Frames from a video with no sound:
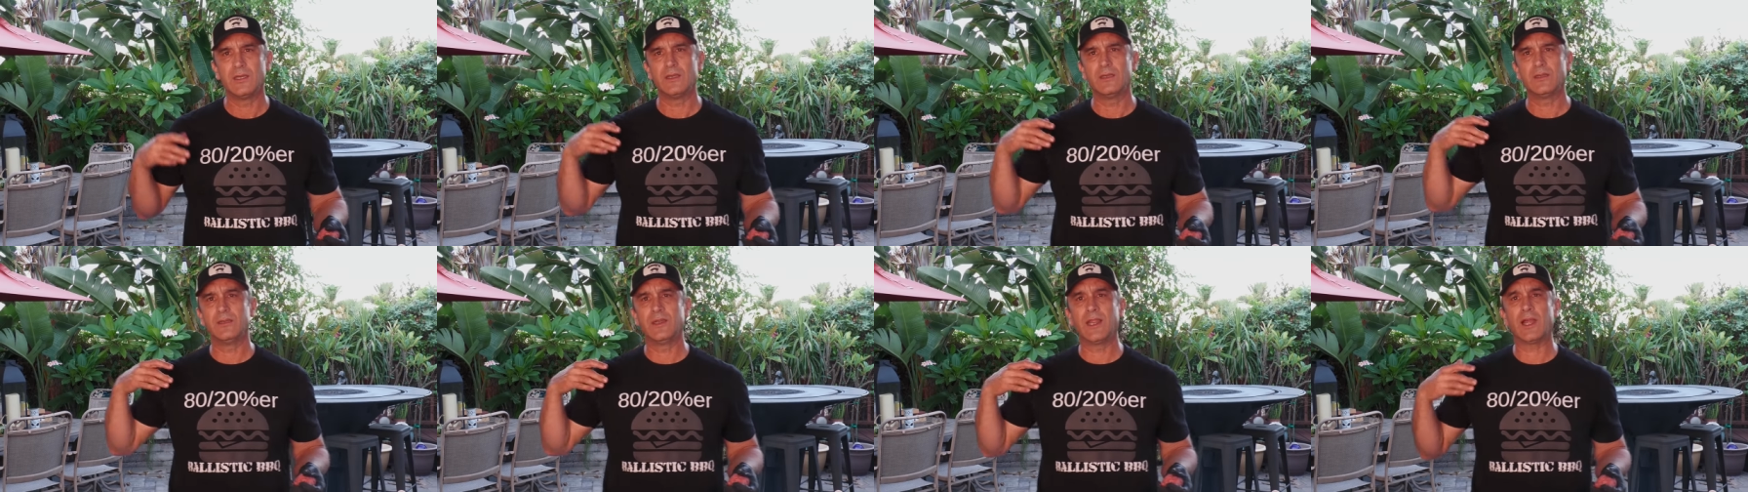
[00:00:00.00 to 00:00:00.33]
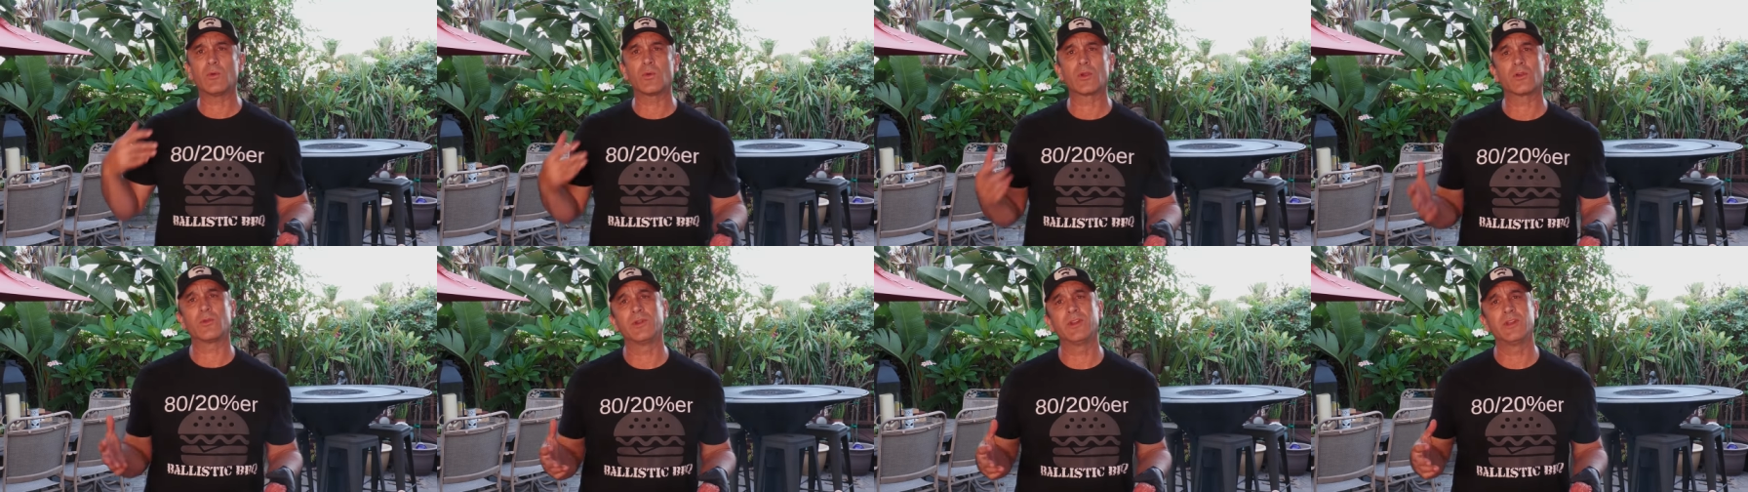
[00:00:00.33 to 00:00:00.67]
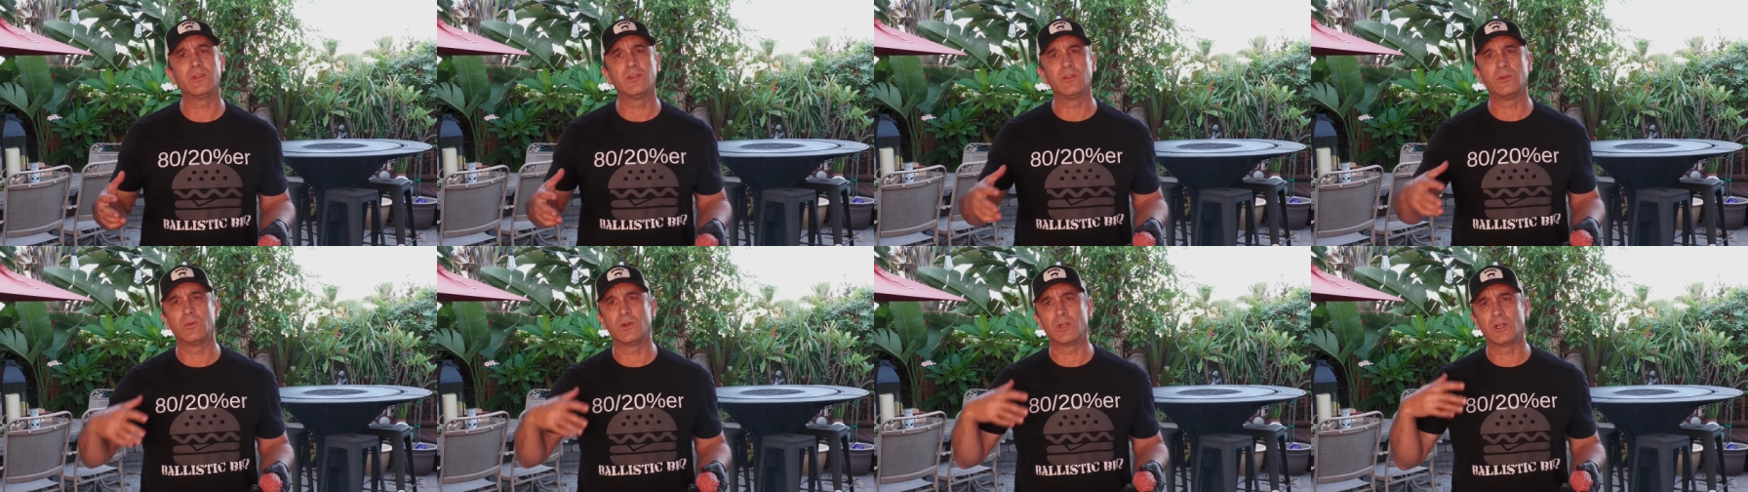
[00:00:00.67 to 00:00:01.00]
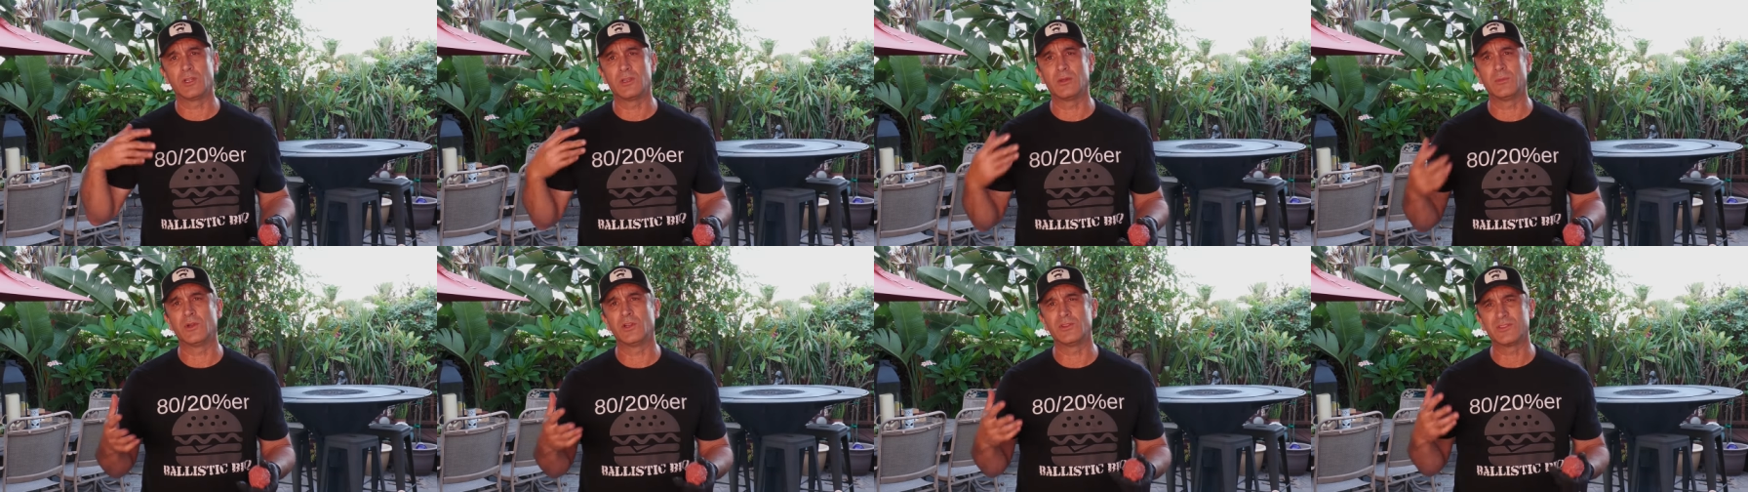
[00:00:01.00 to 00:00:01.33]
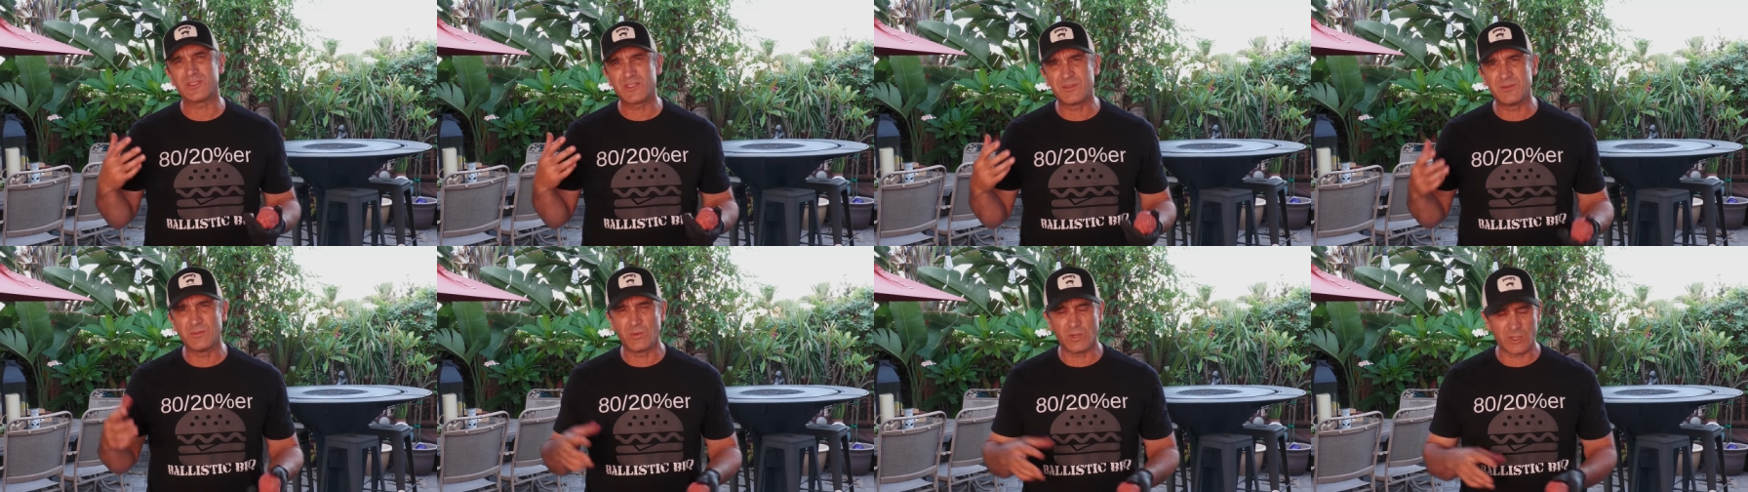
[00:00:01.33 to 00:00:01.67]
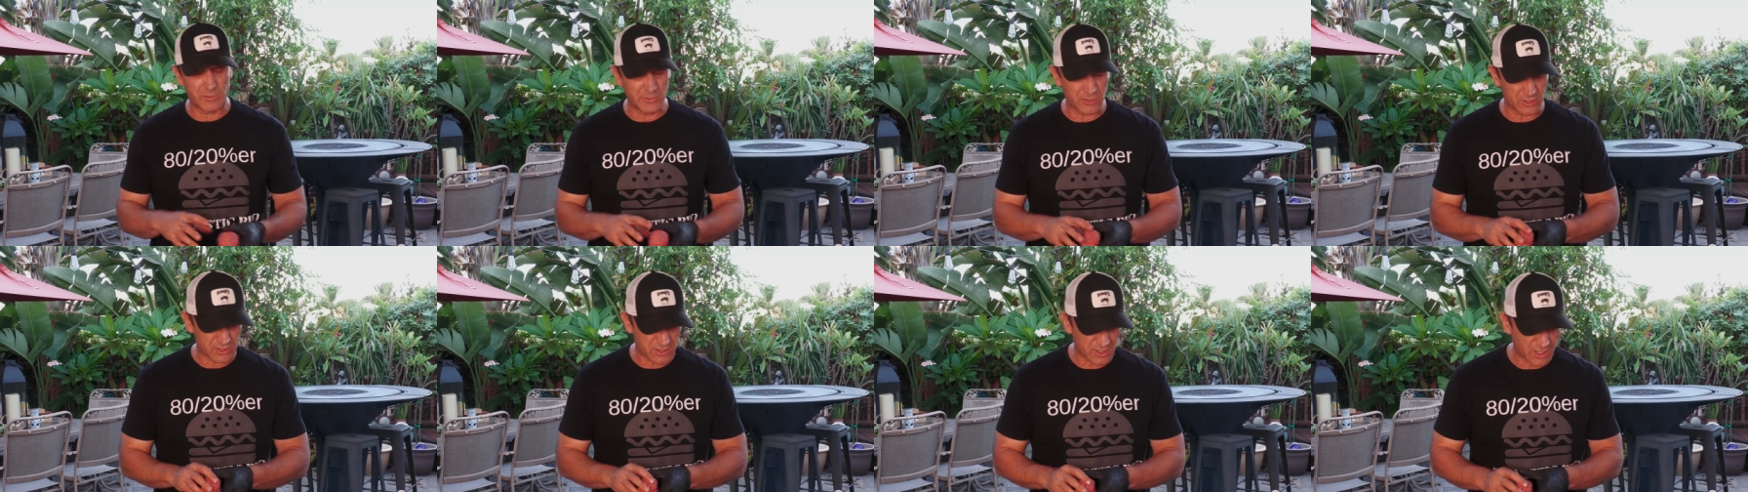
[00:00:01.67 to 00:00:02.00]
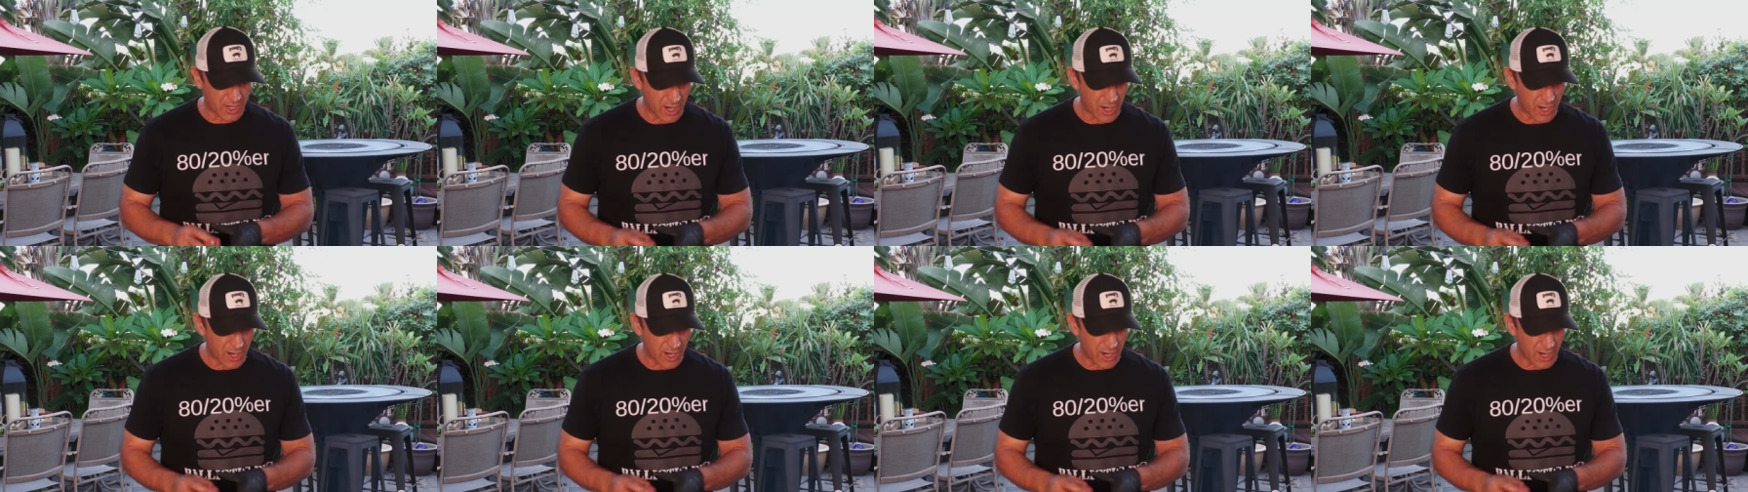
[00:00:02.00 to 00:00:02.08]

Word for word: now we're going to do one of the most one of the most